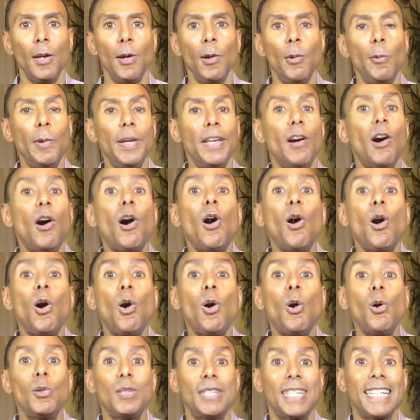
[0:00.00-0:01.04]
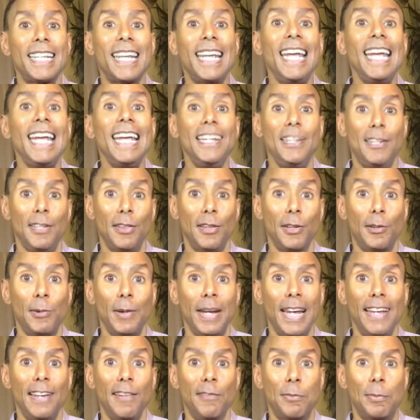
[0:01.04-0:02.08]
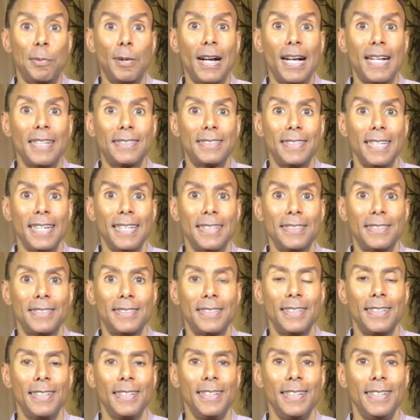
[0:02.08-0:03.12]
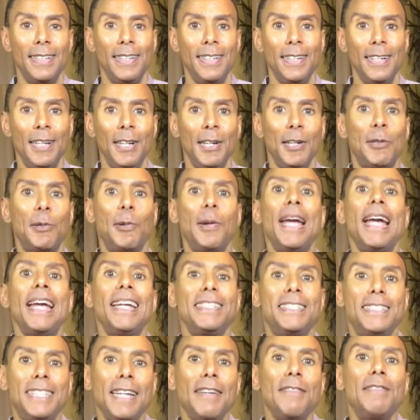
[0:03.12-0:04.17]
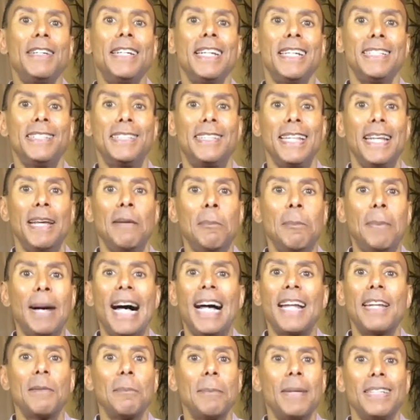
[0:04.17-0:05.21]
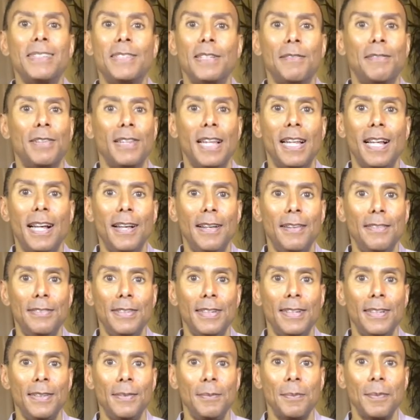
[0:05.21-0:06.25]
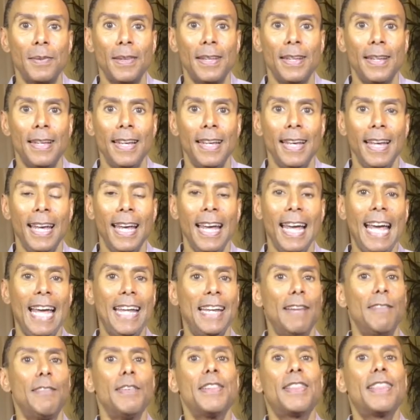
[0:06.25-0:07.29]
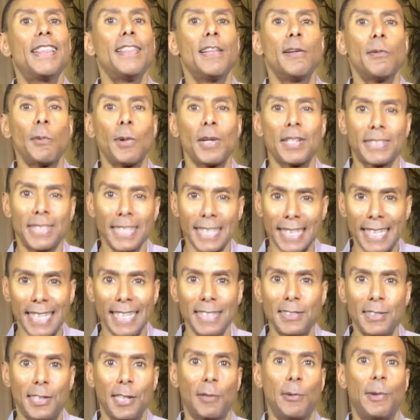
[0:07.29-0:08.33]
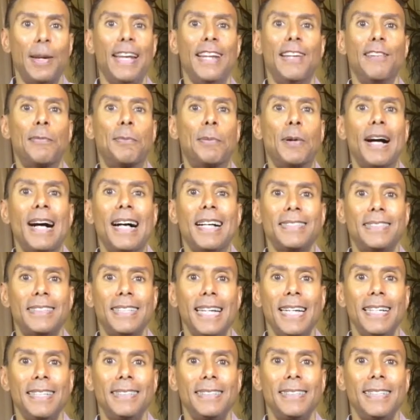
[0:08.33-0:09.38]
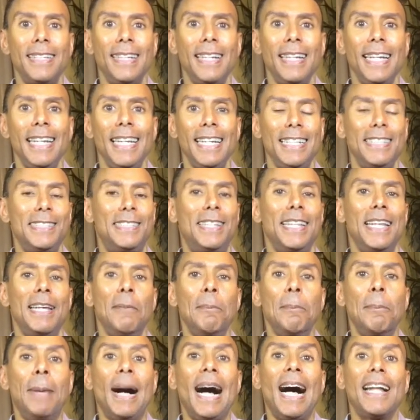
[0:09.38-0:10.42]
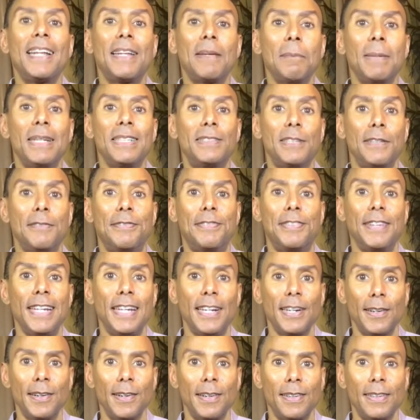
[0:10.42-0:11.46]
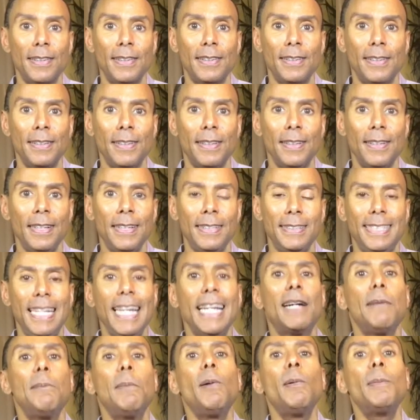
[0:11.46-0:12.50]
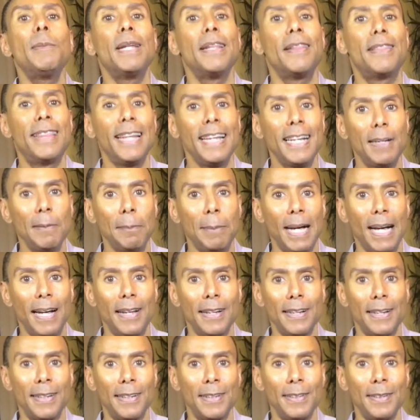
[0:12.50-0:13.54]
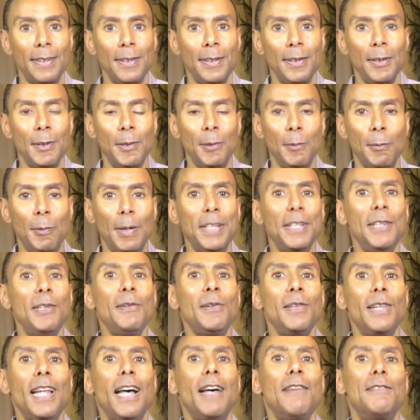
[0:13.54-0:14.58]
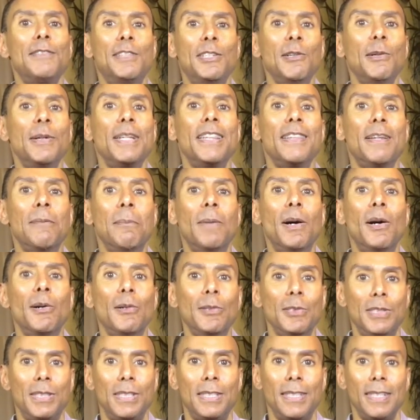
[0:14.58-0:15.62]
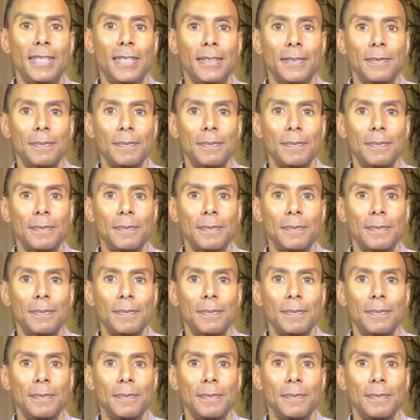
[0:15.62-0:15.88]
We all hold the key to the creative process. Creativity is the embodiment of love, and everything that works against the creative process is the embodiment of fear. Take a moment and think about it. What do you love doing the most?